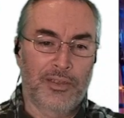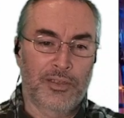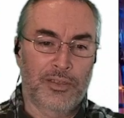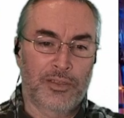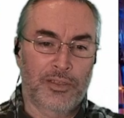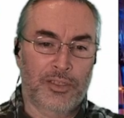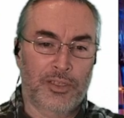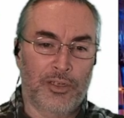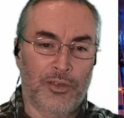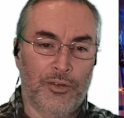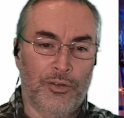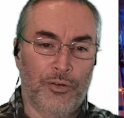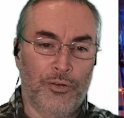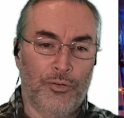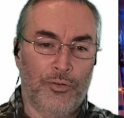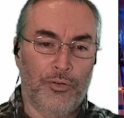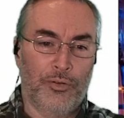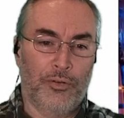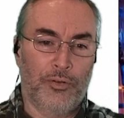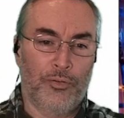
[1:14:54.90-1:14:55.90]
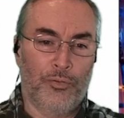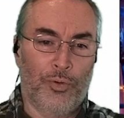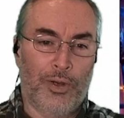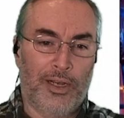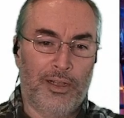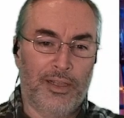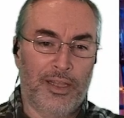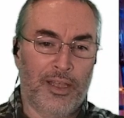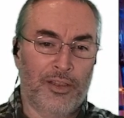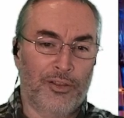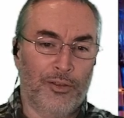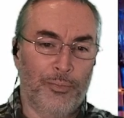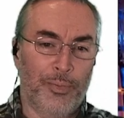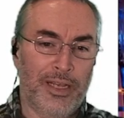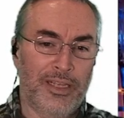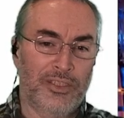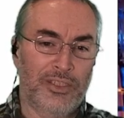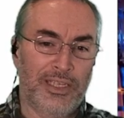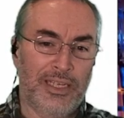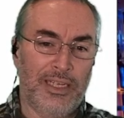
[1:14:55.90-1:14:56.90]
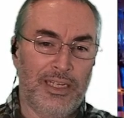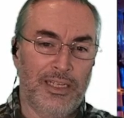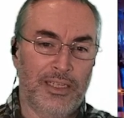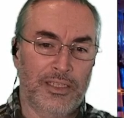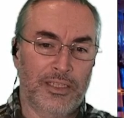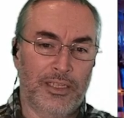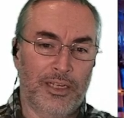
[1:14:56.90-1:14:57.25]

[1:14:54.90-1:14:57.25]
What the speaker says: So while ethylbenzene is